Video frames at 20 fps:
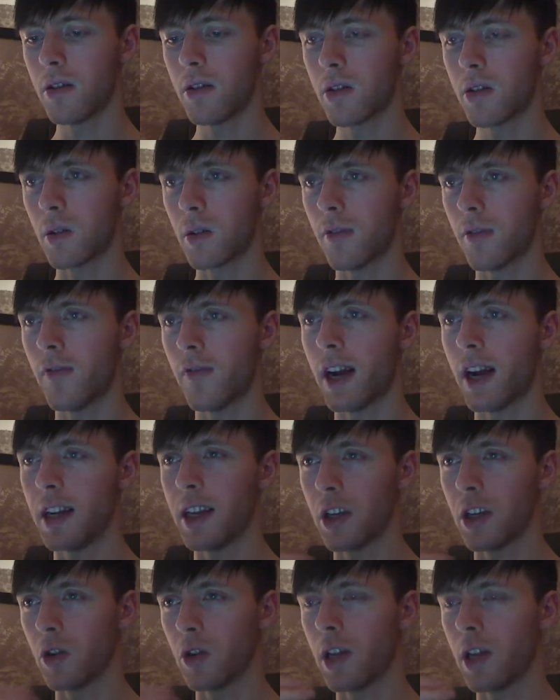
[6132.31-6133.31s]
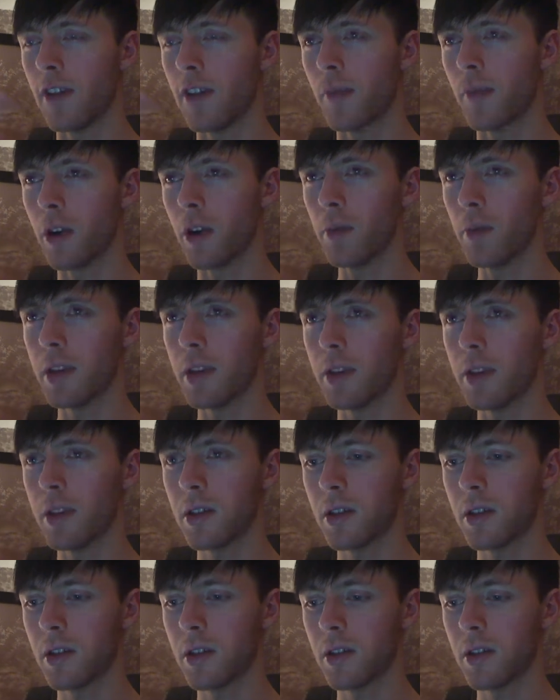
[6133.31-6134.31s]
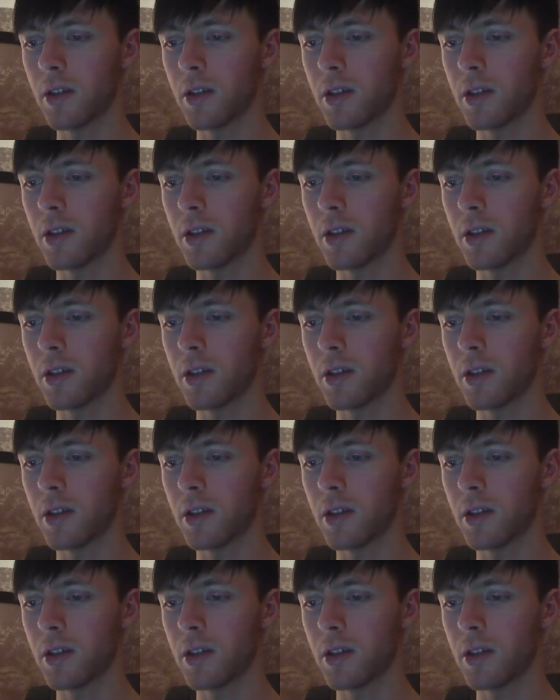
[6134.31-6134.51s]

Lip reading: Sort of finding your life purpose,